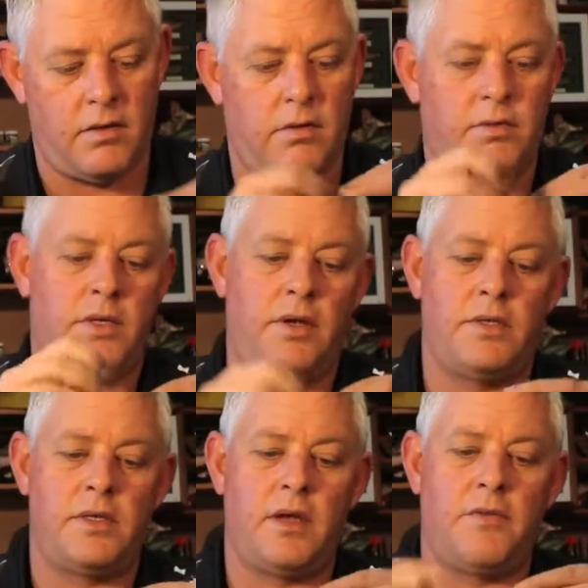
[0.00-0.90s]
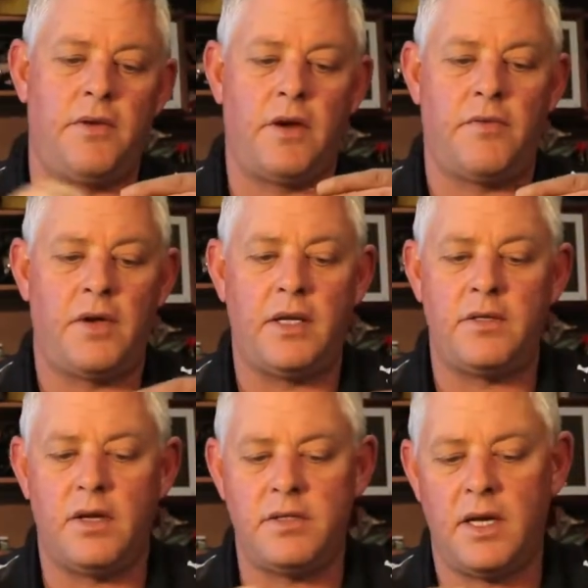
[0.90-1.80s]
Also using a figure of
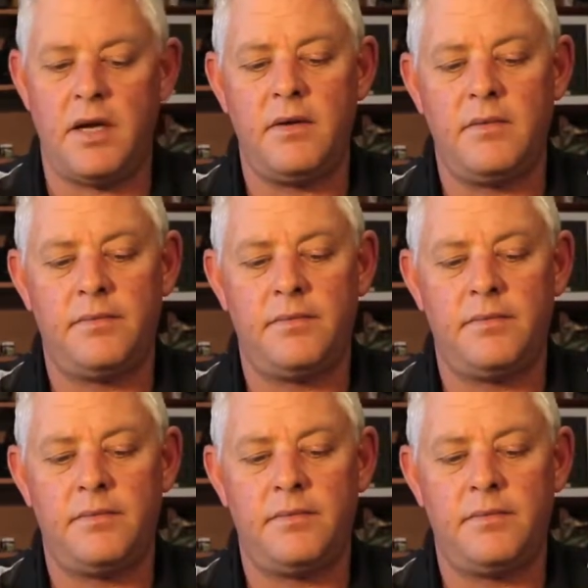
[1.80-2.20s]
8 knot here.